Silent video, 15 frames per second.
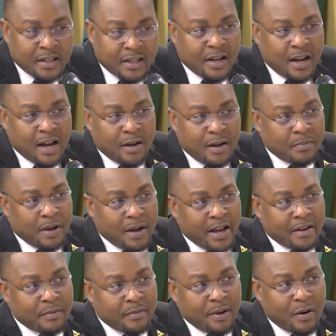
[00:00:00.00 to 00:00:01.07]
I
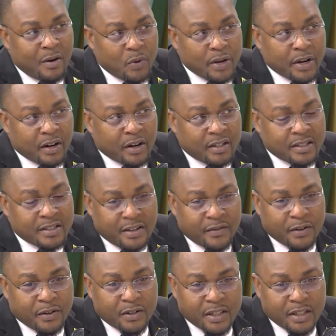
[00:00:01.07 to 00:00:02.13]
am aware on
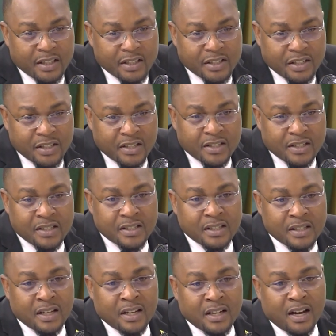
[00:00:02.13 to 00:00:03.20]
several occasions
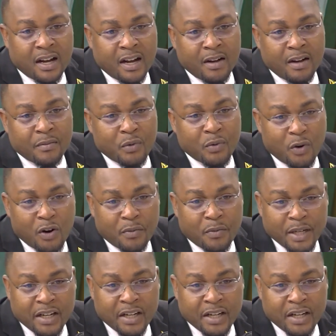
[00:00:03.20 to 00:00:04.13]
workmen have